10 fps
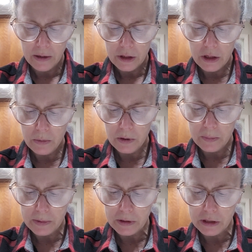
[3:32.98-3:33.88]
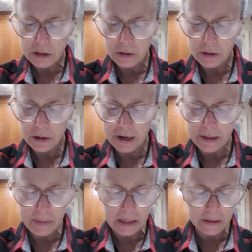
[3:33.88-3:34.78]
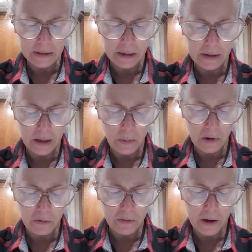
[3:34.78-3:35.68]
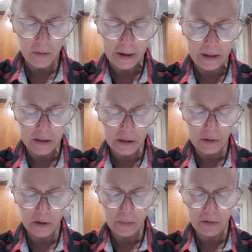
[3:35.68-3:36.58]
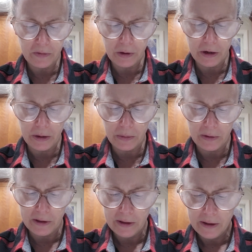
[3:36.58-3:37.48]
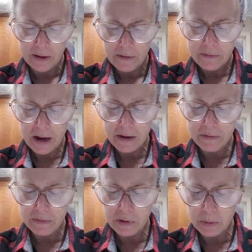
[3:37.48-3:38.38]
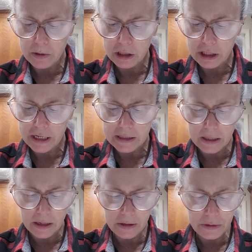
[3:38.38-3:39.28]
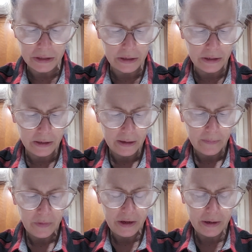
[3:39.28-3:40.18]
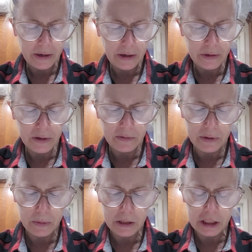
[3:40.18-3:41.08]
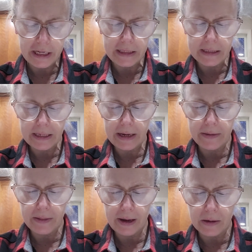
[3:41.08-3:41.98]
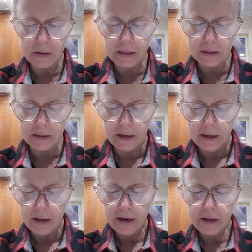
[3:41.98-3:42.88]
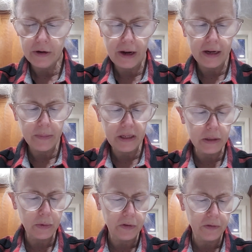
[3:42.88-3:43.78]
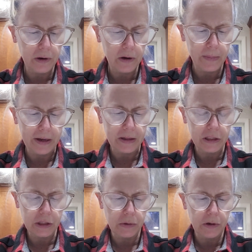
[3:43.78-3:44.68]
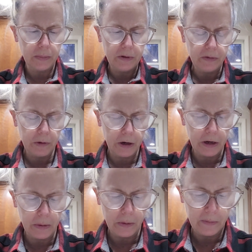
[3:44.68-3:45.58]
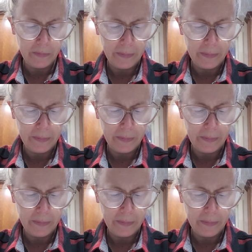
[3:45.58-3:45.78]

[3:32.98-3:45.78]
You will pursue your enemies, and they will fall by the sword before you. 5 of you will chase 100, and 100 of you will chase 10,000, and your enemies will fall by the sword before you.